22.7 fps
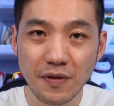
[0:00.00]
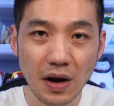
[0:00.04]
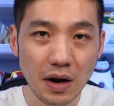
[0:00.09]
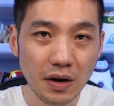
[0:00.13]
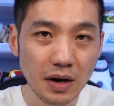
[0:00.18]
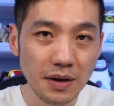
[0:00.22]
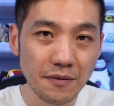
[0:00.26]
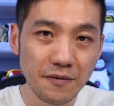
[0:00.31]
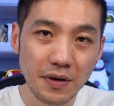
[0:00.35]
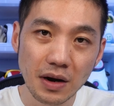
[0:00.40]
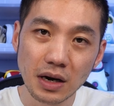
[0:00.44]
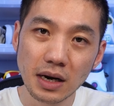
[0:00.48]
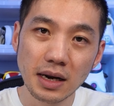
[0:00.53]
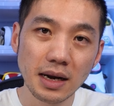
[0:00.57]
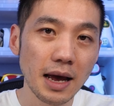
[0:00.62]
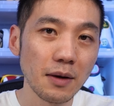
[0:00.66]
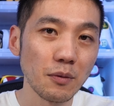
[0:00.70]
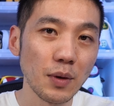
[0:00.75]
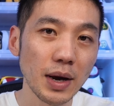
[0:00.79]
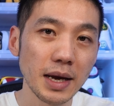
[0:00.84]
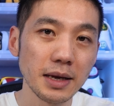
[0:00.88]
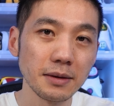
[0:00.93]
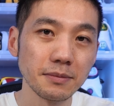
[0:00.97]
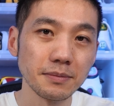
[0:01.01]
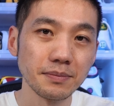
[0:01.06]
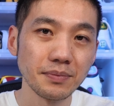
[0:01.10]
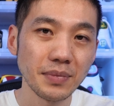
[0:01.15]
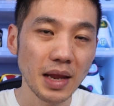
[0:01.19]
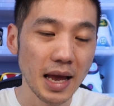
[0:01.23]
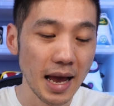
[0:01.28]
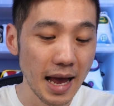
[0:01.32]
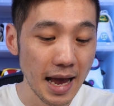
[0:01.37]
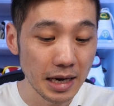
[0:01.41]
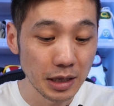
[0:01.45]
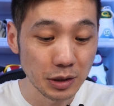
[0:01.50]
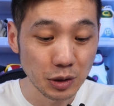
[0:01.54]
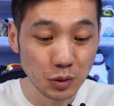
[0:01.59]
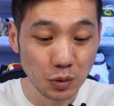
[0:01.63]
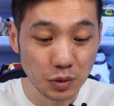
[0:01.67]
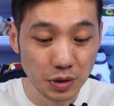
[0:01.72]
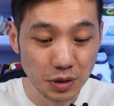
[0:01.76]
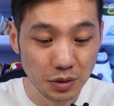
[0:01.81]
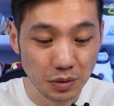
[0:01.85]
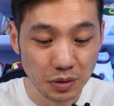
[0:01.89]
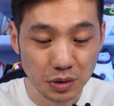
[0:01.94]
very, very lightweight. and it's
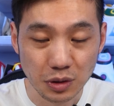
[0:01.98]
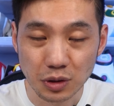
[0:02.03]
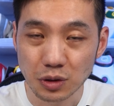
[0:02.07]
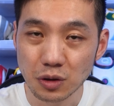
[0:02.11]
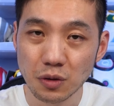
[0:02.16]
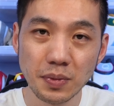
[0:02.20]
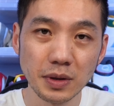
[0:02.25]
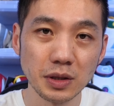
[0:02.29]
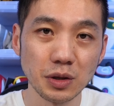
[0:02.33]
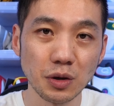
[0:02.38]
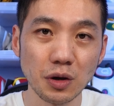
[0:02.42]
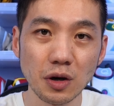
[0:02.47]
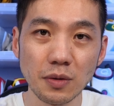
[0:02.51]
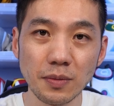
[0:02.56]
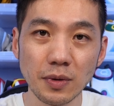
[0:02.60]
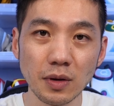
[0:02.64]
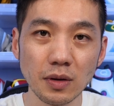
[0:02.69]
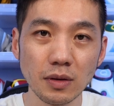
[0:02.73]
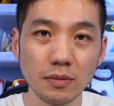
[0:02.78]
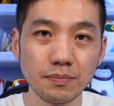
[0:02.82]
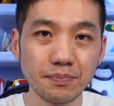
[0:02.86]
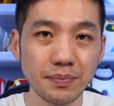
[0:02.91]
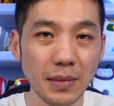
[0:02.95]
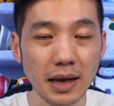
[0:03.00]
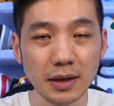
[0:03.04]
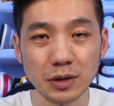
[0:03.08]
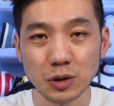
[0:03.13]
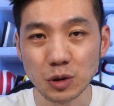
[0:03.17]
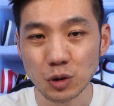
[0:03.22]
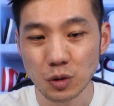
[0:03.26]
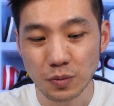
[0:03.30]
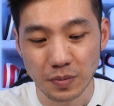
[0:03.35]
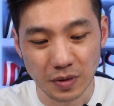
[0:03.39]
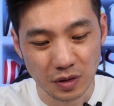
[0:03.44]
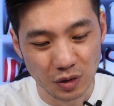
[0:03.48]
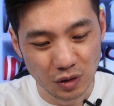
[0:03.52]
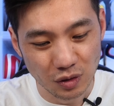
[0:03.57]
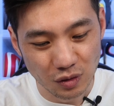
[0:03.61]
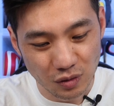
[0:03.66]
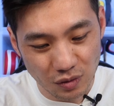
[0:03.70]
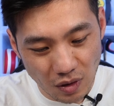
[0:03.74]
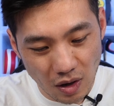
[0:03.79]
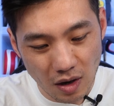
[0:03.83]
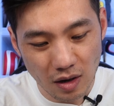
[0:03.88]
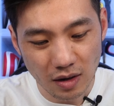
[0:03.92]
also super durable and super
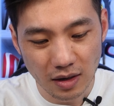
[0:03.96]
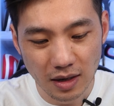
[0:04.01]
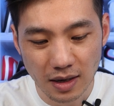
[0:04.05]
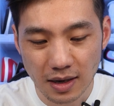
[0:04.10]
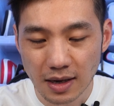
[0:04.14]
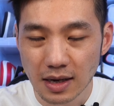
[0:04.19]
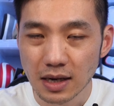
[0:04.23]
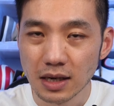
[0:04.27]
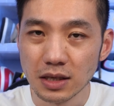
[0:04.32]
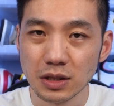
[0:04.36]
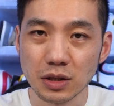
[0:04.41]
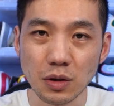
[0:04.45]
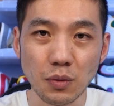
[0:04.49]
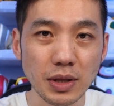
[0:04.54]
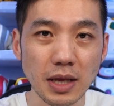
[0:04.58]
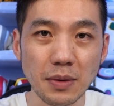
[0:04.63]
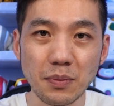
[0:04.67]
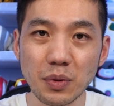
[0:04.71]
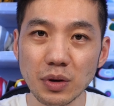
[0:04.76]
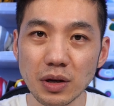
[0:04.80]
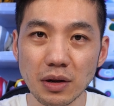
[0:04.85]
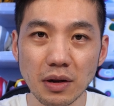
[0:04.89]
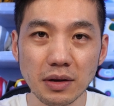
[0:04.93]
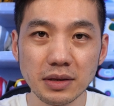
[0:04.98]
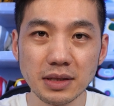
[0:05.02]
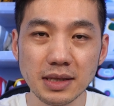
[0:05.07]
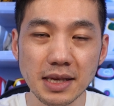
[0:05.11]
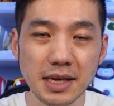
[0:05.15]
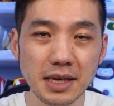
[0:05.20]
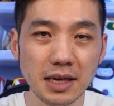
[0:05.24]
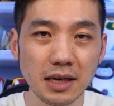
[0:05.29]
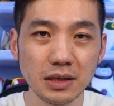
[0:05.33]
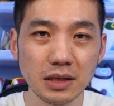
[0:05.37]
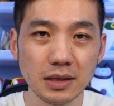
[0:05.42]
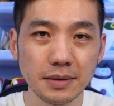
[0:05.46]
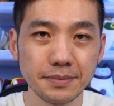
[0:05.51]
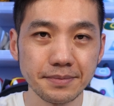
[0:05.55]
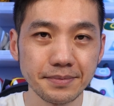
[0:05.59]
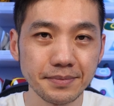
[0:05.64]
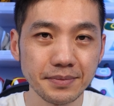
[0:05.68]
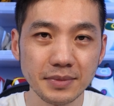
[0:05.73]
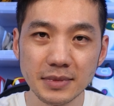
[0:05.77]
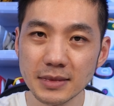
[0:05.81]
strong. So when they put it on sneakers,